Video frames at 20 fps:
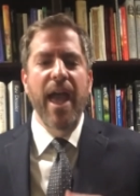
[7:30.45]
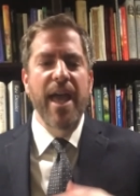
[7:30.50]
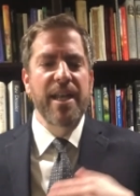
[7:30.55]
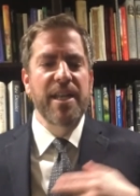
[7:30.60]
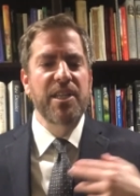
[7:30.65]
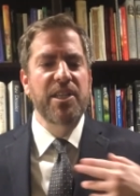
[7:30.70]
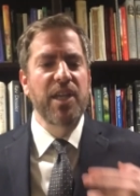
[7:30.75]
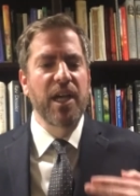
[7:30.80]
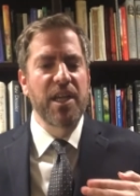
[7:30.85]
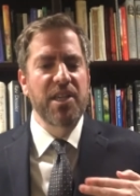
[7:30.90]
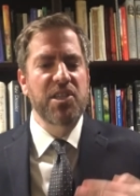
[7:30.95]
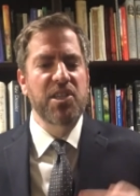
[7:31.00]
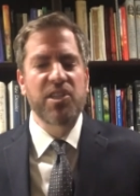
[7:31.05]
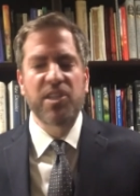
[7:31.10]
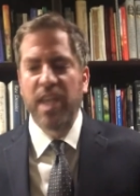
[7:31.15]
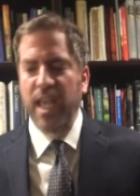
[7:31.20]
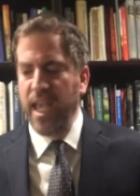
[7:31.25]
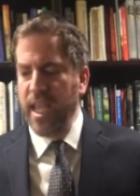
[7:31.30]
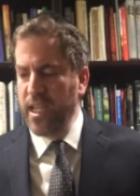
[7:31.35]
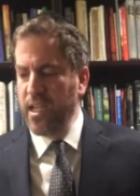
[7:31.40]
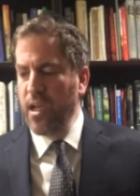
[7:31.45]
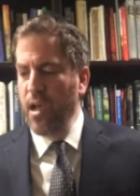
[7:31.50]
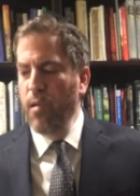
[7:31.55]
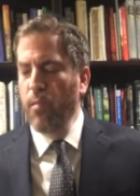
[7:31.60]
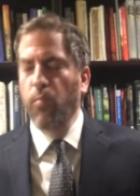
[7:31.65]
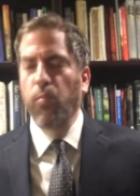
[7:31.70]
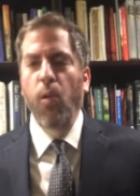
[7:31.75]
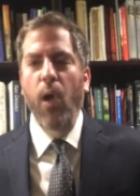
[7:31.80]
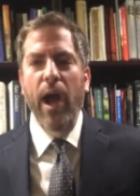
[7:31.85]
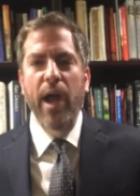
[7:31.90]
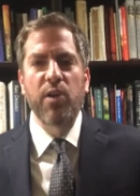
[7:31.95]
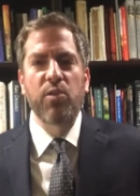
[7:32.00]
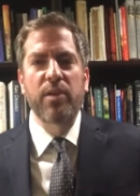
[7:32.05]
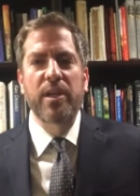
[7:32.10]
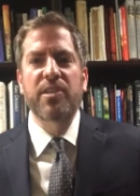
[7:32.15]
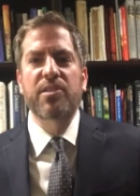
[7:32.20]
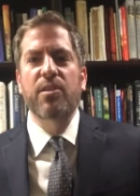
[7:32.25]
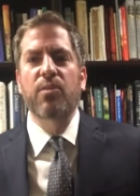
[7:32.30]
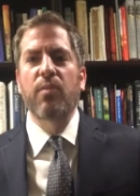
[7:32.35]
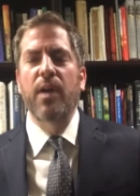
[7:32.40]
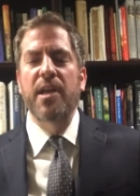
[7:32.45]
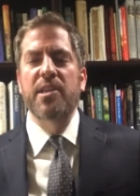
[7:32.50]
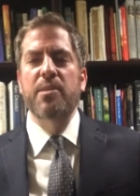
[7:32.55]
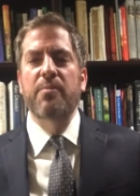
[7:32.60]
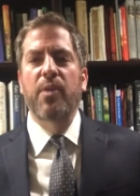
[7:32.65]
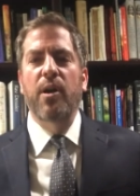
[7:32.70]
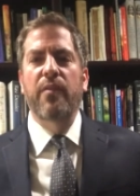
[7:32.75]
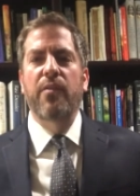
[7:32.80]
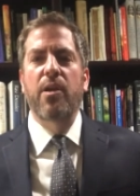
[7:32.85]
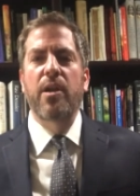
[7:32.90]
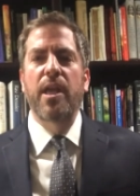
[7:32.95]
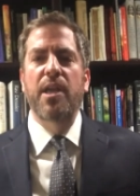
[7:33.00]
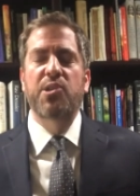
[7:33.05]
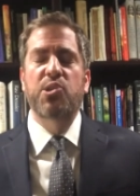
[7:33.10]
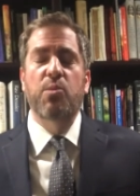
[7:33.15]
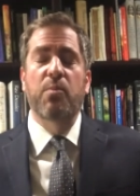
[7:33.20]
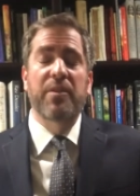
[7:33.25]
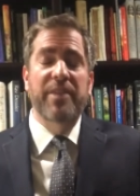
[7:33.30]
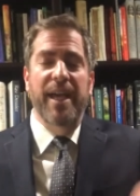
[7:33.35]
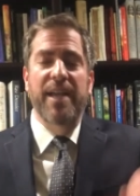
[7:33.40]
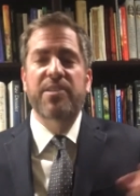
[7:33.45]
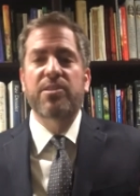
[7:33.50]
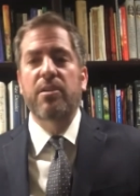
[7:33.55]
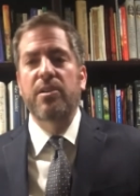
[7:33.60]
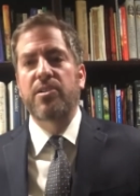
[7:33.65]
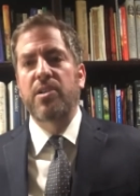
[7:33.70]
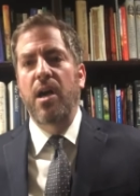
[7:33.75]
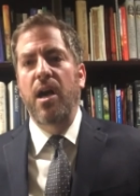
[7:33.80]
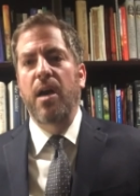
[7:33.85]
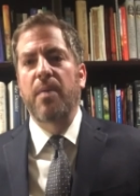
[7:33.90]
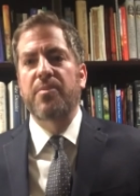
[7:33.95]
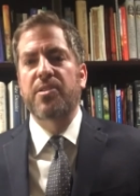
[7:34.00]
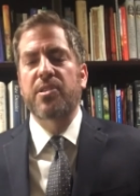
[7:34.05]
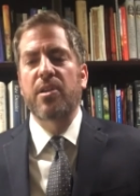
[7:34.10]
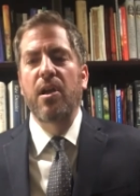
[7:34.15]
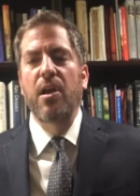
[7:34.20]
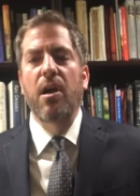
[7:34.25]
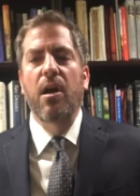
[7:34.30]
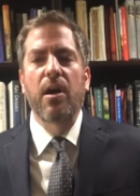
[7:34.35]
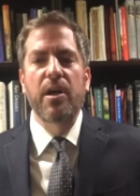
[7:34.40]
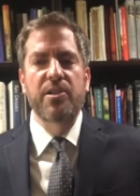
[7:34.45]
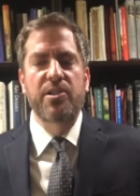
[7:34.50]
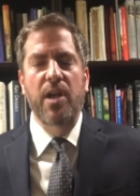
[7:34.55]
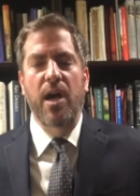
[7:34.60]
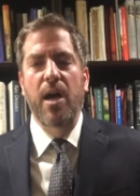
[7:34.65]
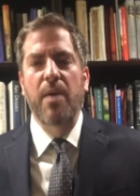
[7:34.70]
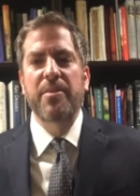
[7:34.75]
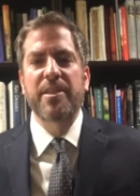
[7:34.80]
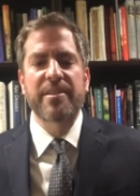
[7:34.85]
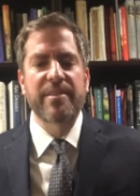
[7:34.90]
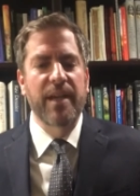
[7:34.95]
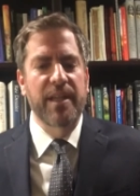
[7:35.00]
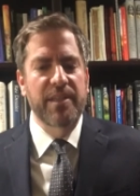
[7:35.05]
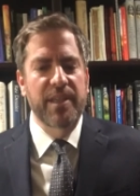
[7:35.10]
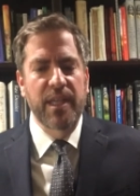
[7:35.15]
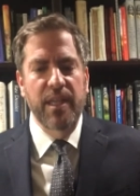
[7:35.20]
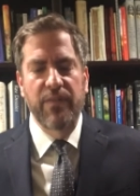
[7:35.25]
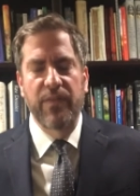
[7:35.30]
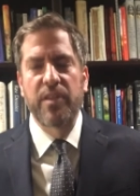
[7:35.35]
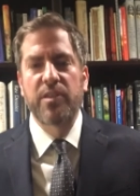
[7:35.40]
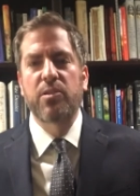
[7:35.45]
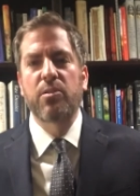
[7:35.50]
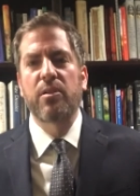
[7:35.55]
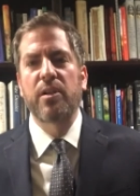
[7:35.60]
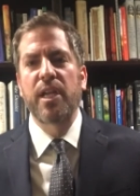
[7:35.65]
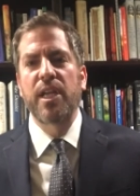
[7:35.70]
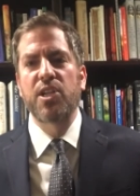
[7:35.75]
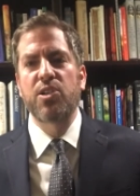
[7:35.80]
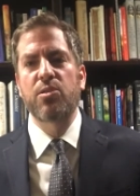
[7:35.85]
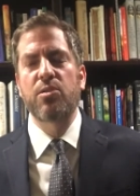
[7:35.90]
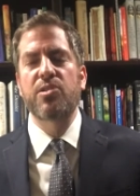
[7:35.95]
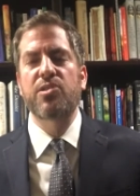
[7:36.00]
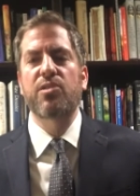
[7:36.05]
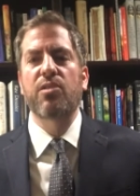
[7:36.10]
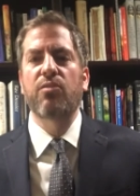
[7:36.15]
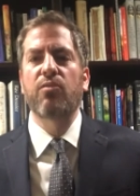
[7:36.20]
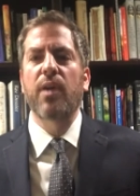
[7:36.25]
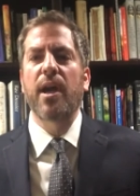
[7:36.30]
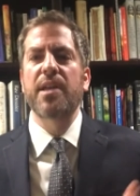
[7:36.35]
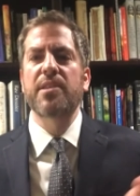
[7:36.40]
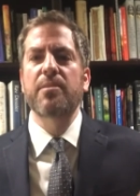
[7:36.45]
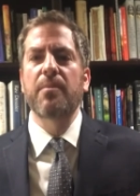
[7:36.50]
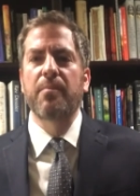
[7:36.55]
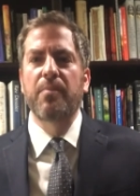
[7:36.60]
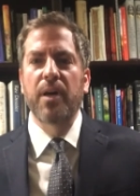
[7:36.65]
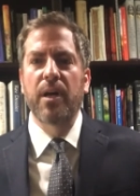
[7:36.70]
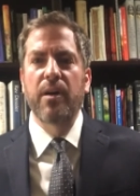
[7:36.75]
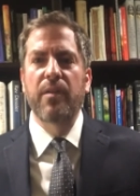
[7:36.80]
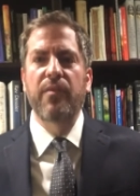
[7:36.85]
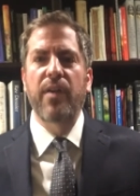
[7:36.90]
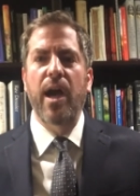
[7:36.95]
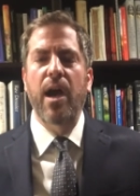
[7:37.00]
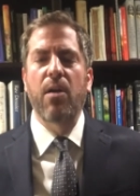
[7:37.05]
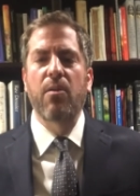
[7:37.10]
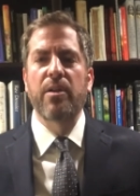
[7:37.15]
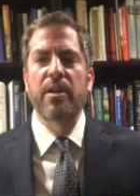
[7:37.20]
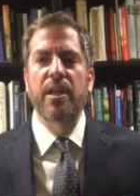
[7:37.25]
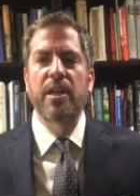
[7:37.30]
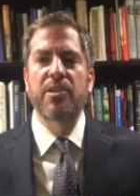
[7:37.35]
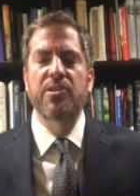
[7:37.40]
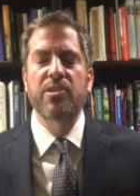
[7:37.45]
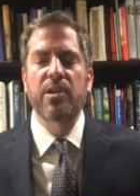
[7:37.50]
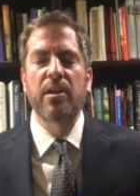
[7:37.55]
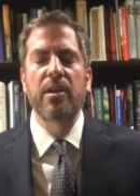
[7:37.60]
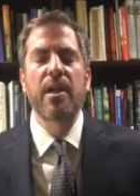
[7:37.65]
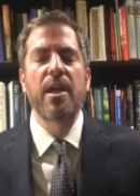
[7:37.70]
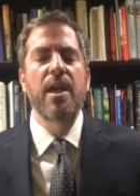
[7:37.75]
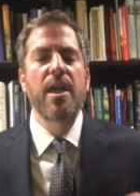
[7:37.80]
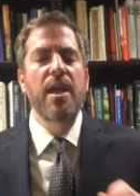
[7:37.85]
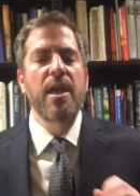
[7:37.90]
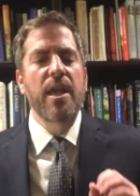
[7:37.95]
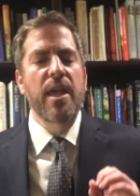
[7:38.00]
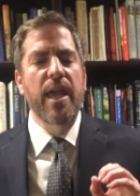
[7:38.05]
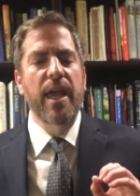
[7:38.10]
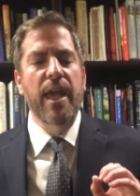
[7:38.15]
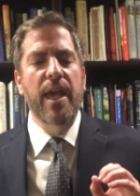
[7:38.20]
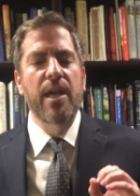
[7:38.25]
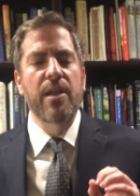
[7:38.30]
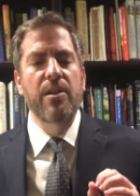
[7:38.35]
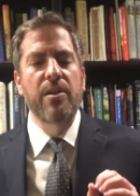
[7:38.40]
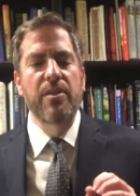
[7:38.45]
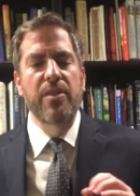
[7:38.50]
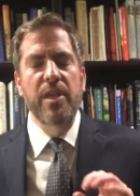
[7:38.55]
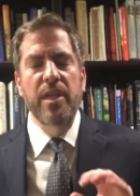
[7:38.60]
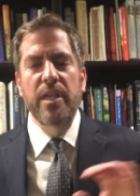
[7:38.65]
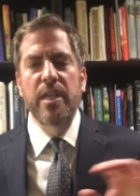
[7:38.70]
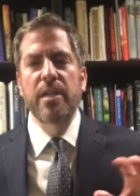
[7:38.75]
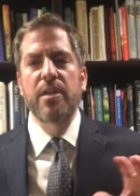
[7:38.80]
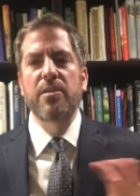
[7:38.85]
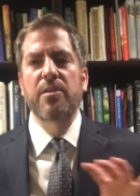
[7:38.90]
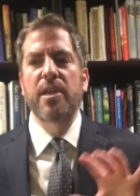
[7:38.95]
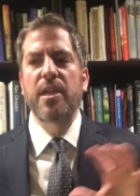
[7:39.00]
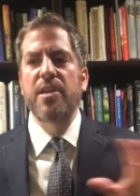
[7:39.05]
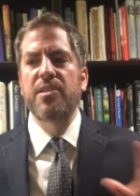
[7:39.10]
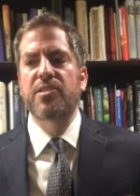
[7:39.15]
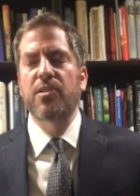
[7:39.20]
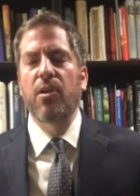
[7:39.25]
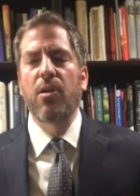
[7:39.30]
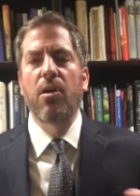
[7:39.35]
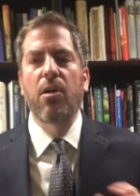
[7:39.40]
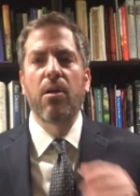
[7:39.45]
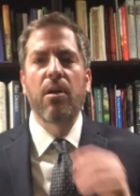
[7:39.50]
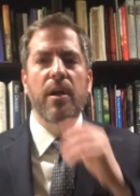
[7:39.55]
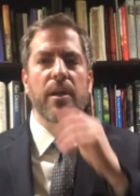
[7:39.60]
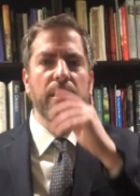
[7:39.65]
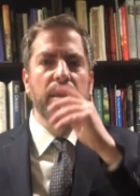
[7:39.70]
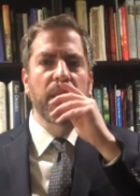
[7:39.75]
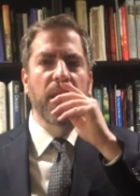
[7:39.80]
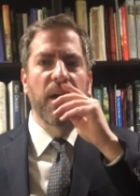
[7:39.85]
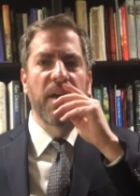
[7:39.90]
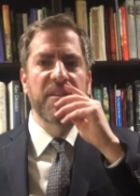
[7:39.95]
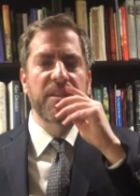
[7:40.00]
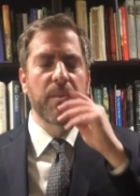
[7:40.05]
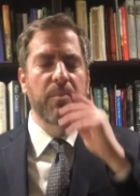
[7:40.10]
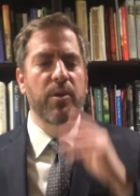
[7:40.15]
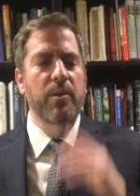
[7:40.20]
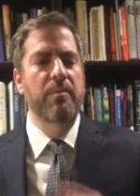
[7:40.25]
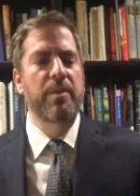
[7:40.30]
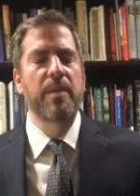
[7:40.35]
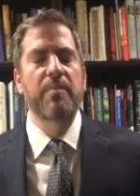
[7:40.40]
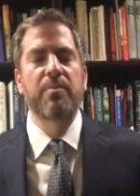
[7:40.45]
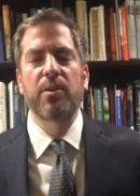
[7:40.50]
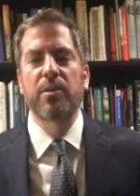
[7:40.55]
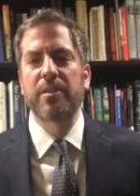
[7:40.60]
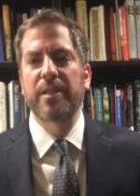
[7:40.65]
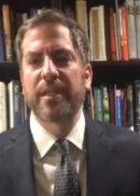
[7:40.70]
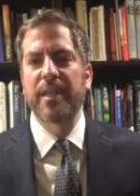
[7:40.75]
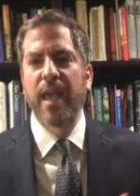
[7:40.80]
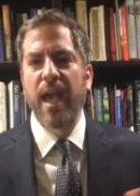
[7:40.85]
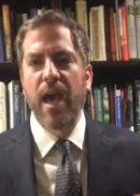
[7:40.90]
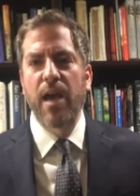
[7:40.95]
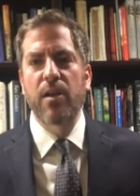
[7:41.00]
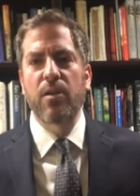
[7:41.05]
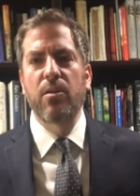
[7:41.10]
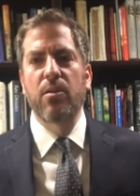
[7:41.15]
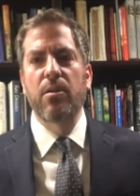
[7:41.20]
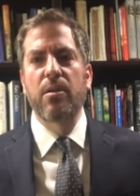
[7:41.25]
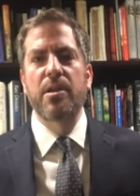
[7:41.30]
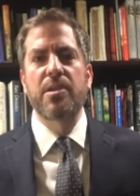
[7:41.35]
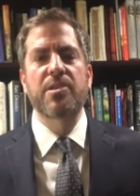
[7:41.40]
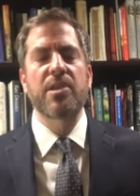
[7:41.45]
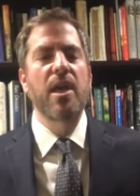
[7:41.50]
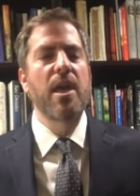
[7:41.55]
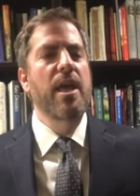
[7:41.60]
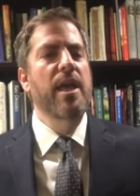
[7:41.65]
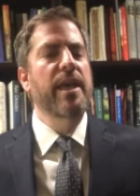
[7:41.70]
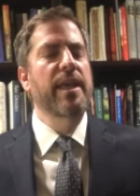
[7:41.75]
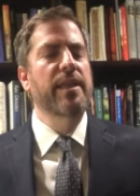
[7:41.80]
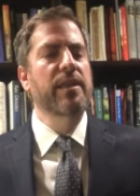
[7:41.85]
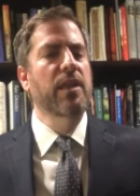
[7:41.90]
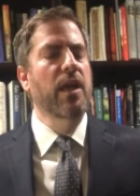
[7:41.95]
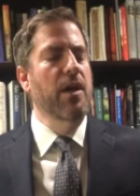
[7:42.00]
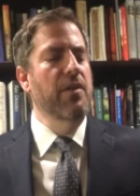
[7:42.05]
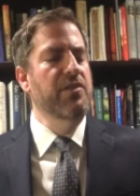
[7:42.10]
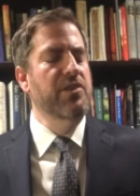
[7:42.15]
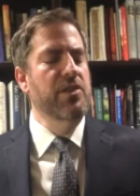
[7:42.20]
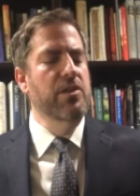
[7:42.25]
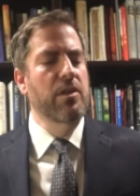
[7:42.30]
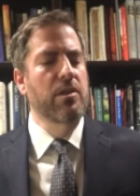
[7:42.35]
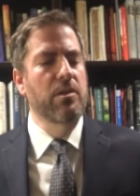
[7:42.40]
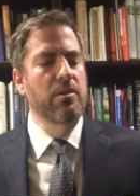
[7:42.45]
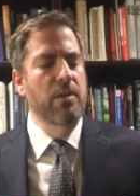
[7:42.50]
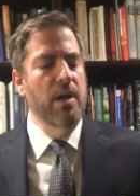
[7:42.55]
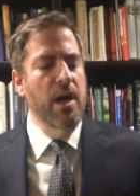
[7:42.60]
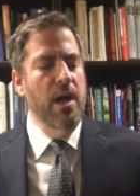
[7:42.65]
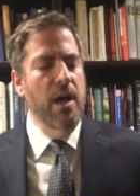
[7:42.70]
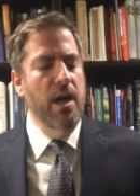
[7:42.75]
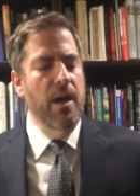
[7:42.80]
And it does take wiring to rise above our nature, but that's our jobs. Our job is not to give in to our nature, it's to rise above our nature. And the ego, the Yetzer Hara, loves to put people into categories. It loves to